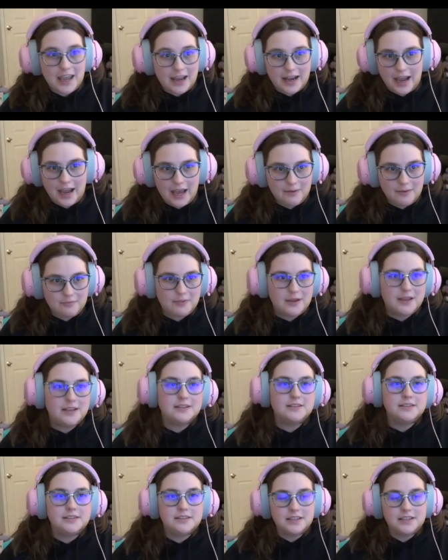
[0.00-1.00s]
it
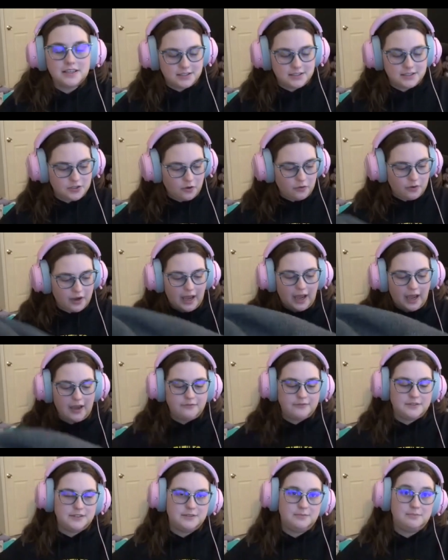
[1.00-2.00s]
happens. It don't
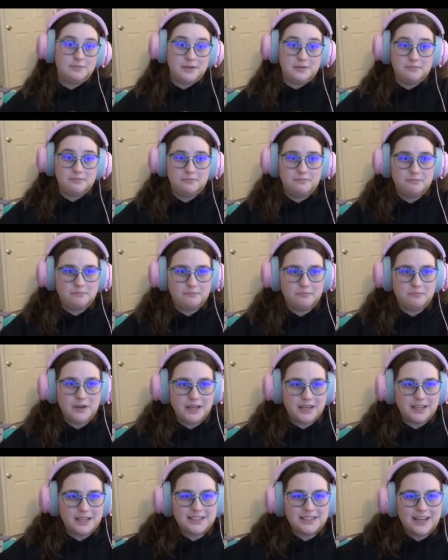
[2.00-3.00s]
have to be
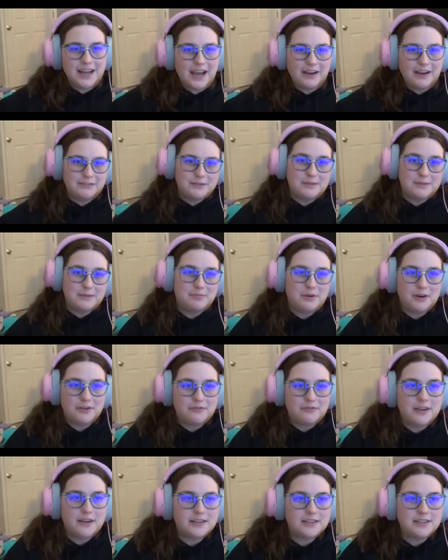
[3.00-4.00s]
it doesn't have to be
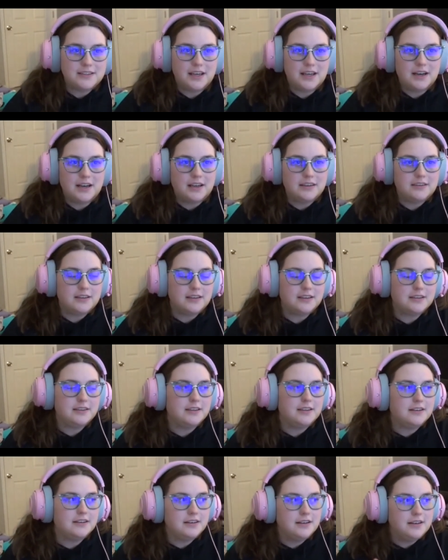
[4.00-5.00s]
perfect. And I think
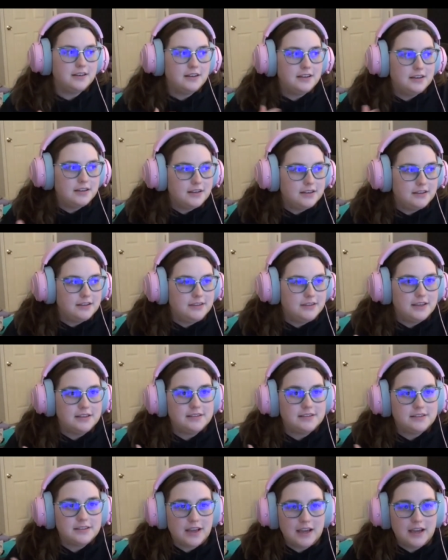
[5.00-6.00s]
that
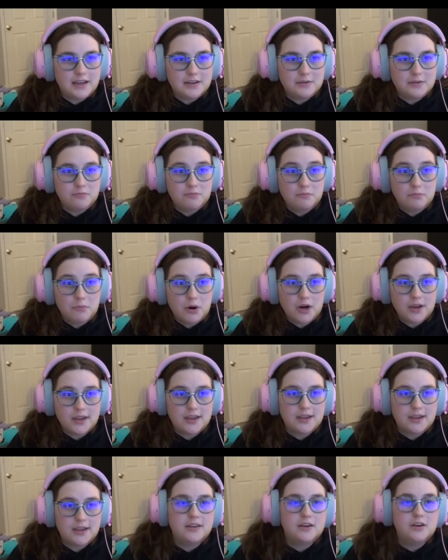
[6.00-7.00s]
this like
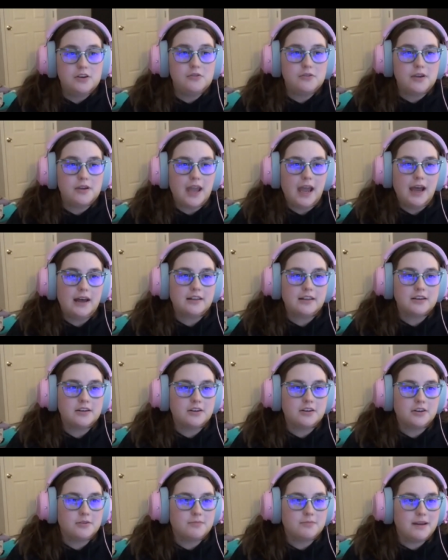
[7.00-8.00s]
marking the new
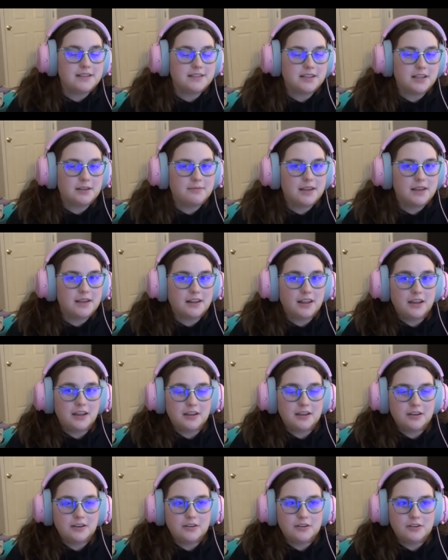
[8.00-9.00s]
calendar and basically being
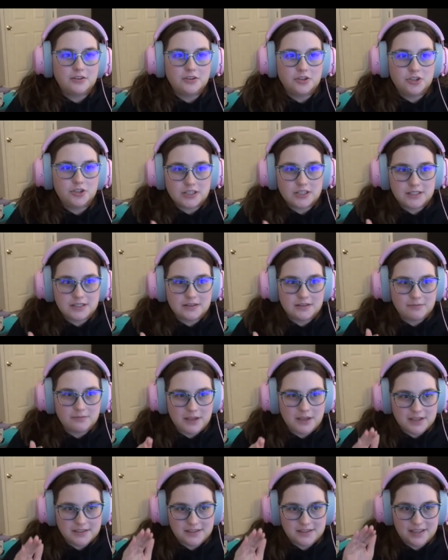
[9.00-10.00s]
like just
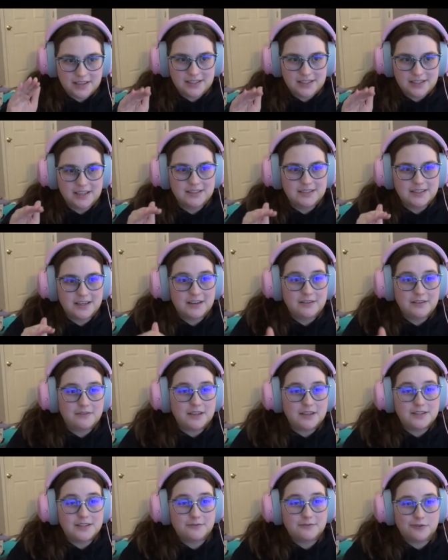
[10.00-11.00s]
because this has
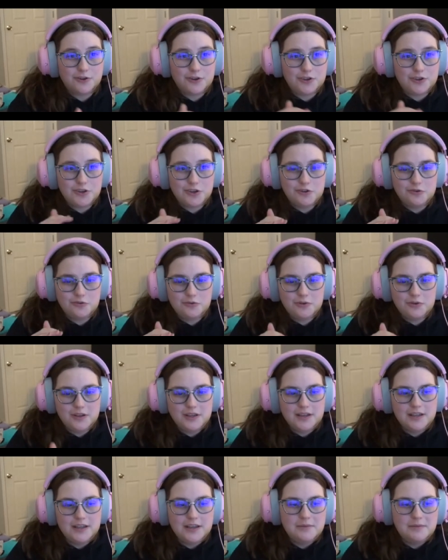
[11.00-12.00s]
significance for you